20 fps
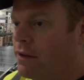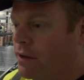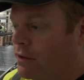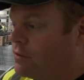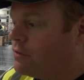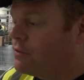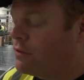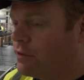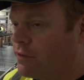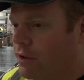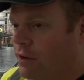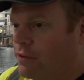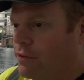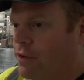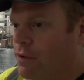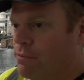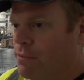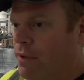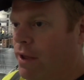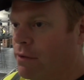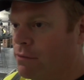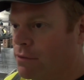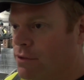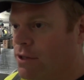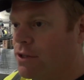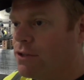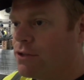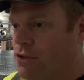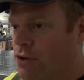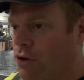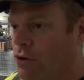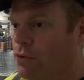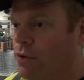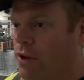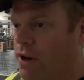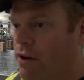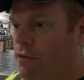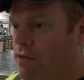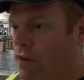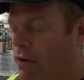This is the system. It was
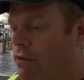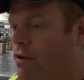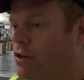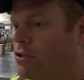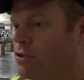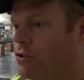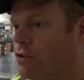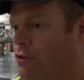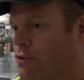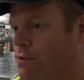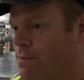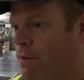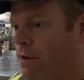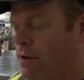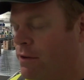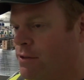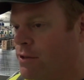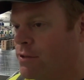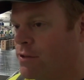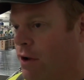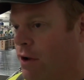installed in a very short space of